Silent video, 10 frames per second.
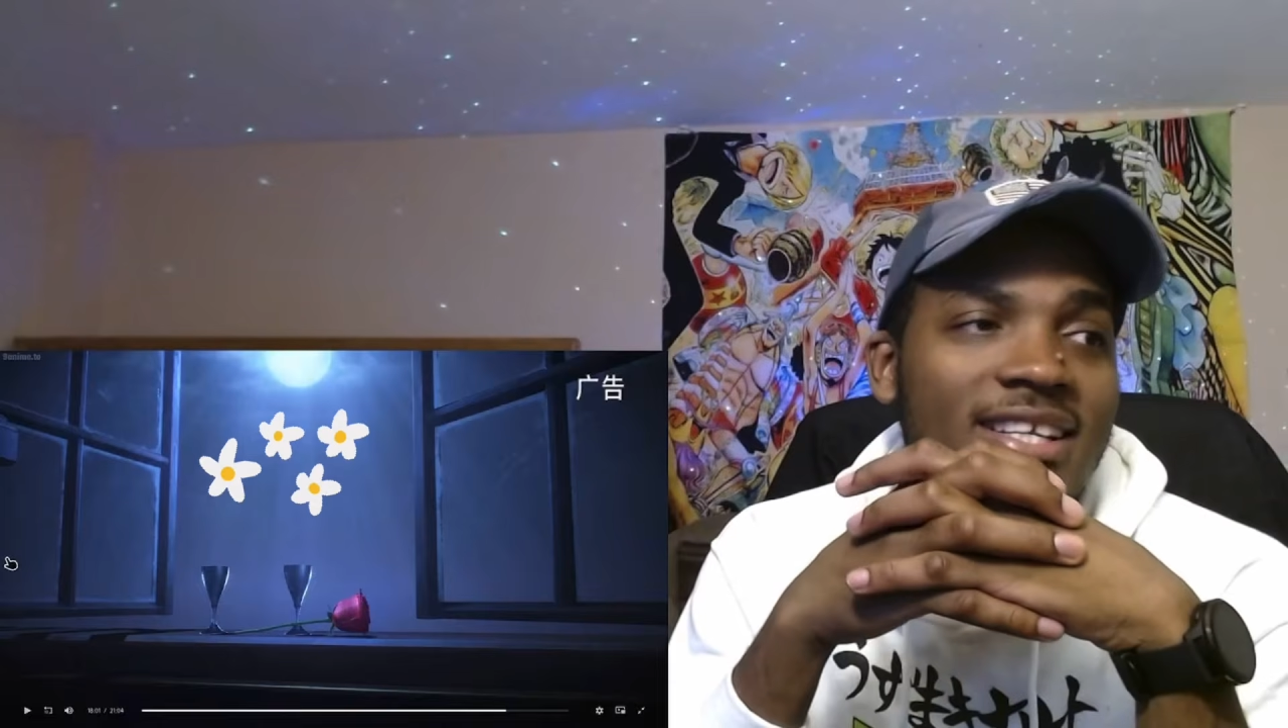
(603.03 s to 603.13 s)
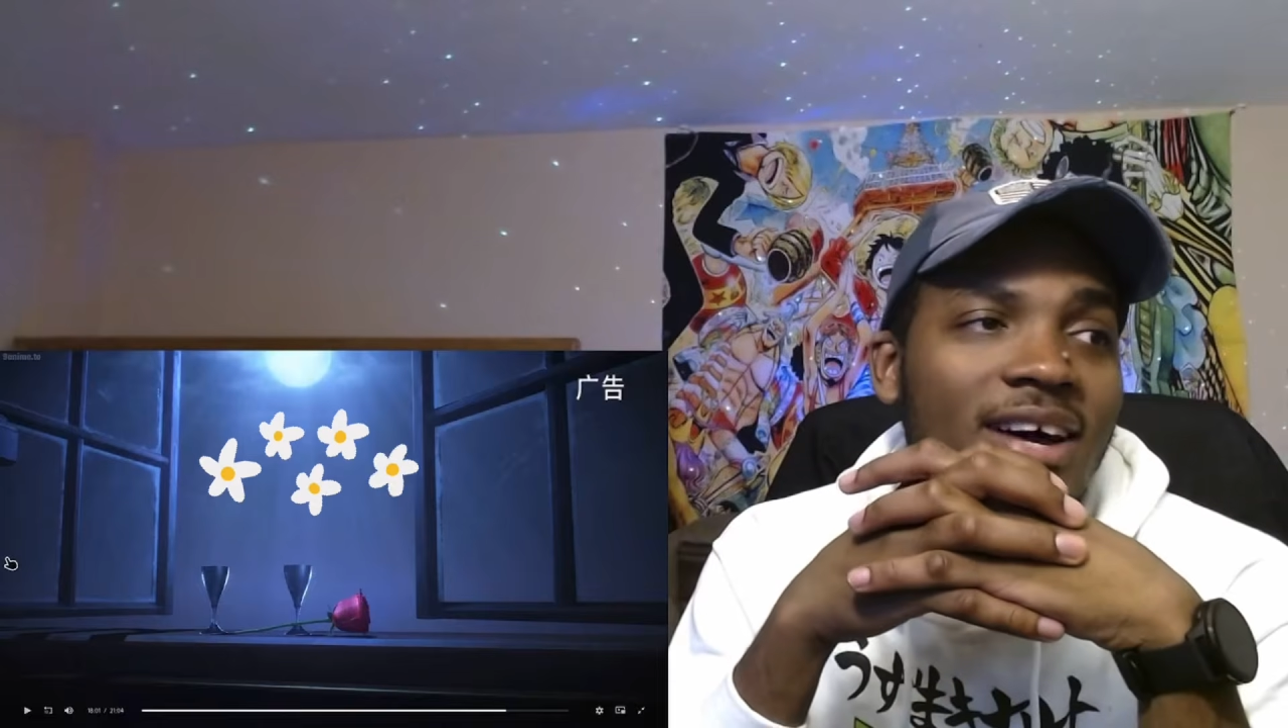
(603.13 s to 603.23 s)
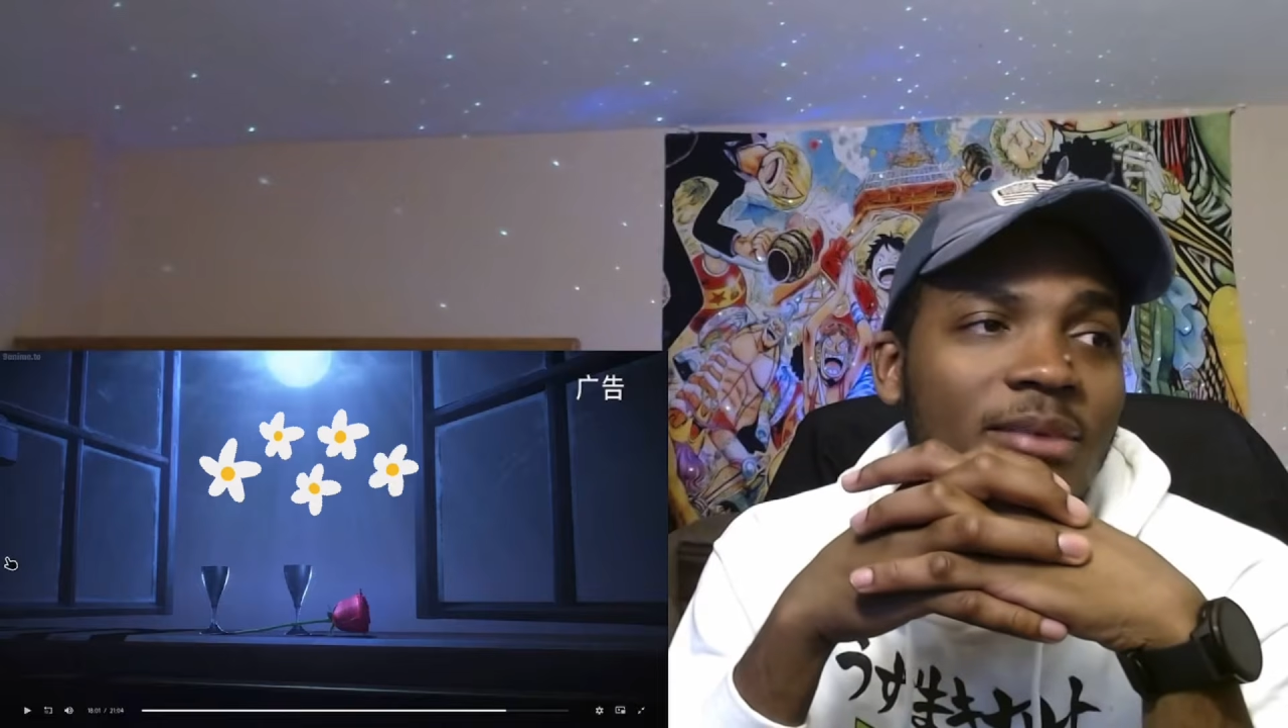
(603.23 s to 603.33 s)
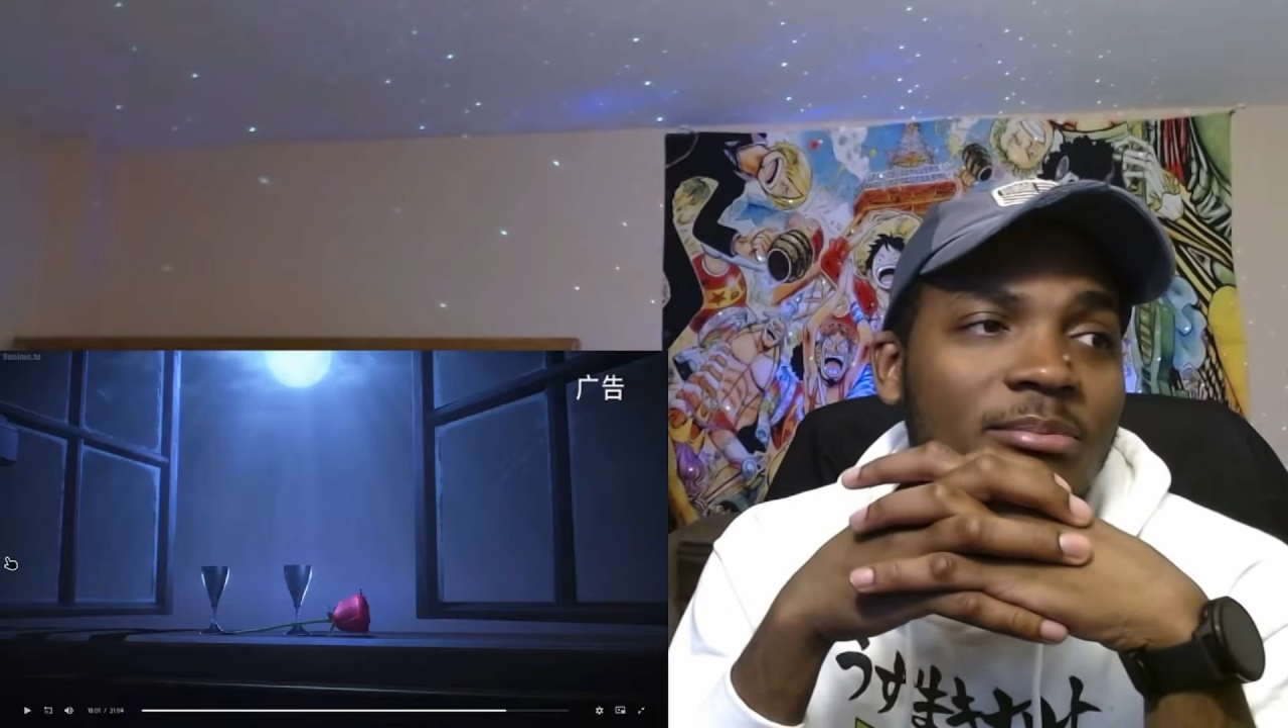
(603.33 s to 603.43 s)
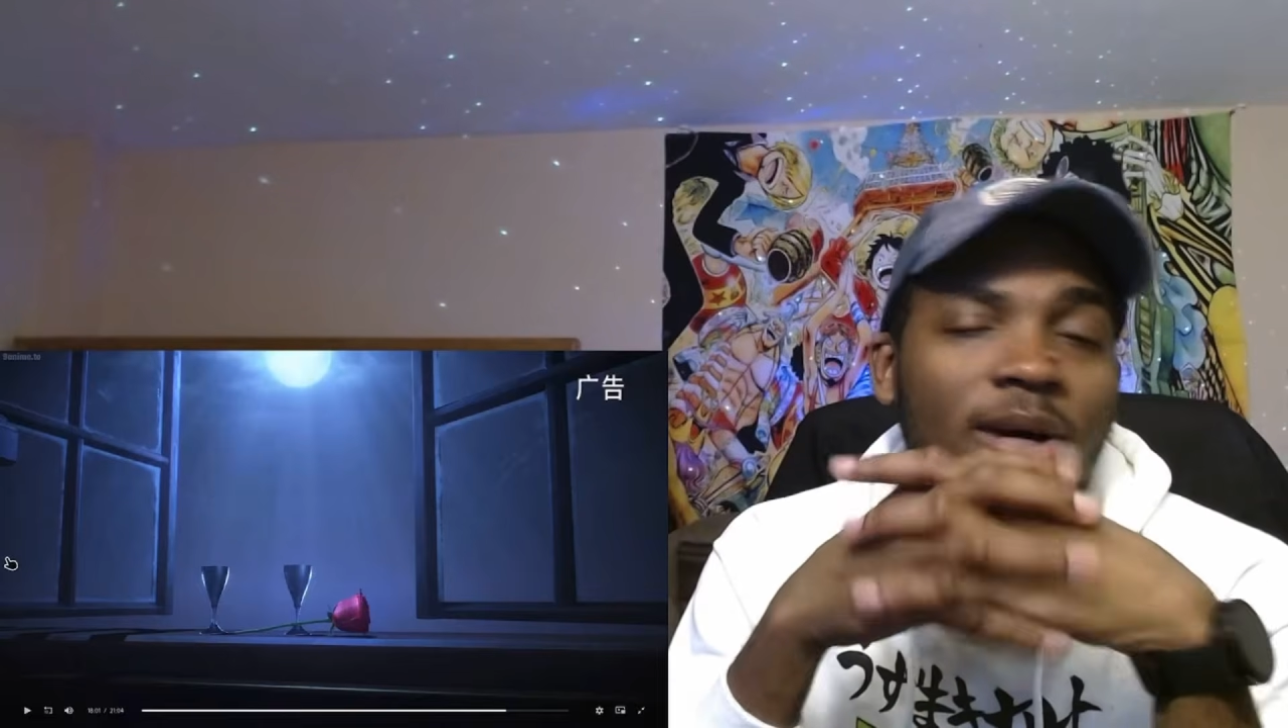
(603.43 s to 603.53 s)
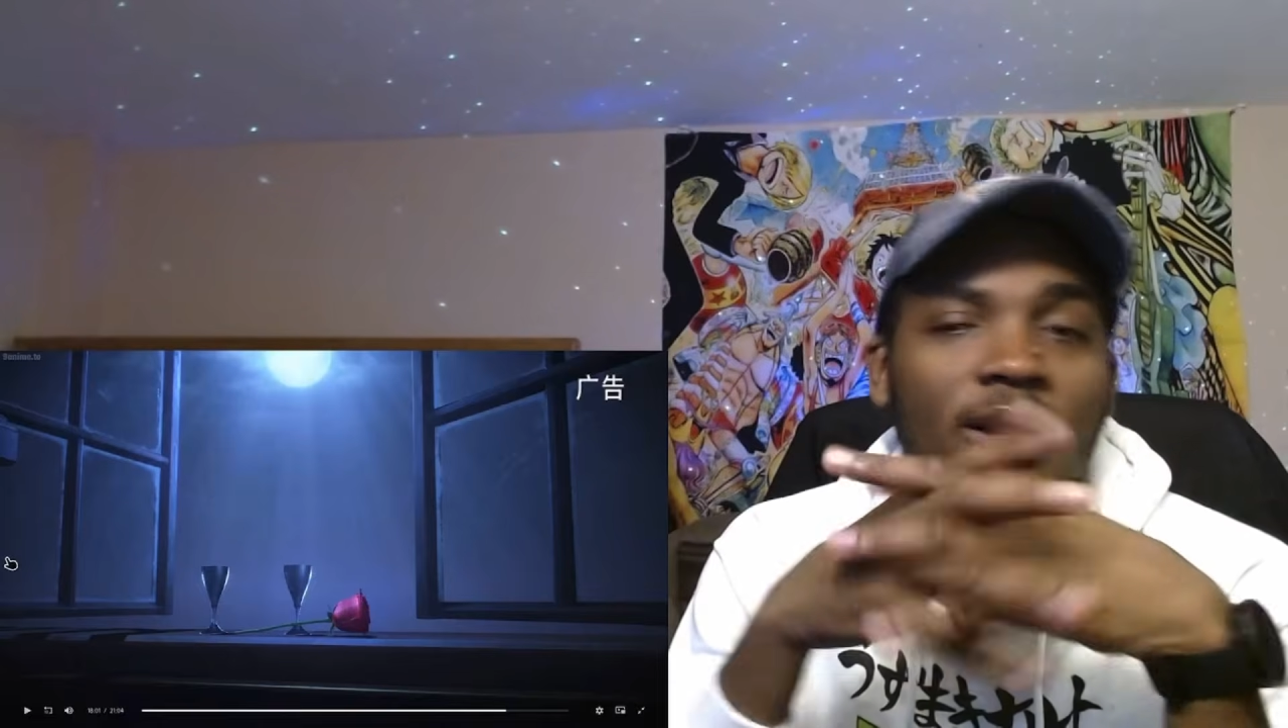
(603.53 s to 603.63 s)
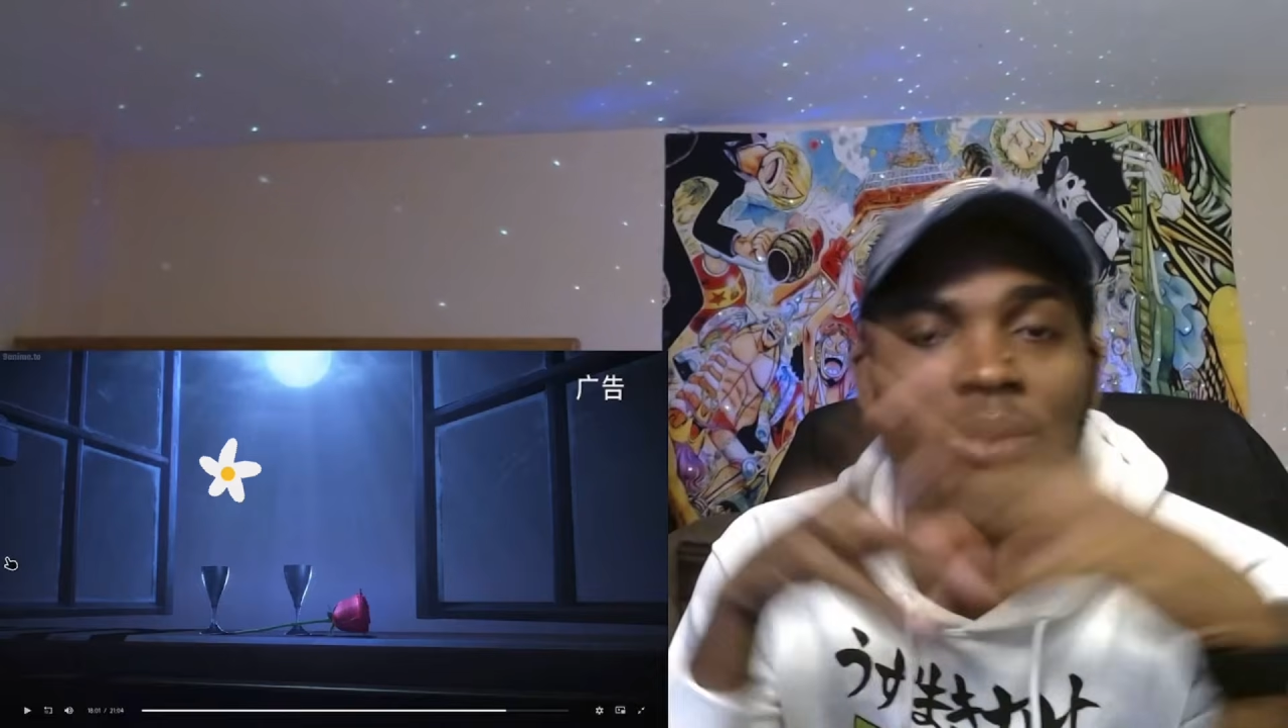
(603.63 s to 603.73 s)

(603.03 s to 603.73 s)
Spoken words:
Empire.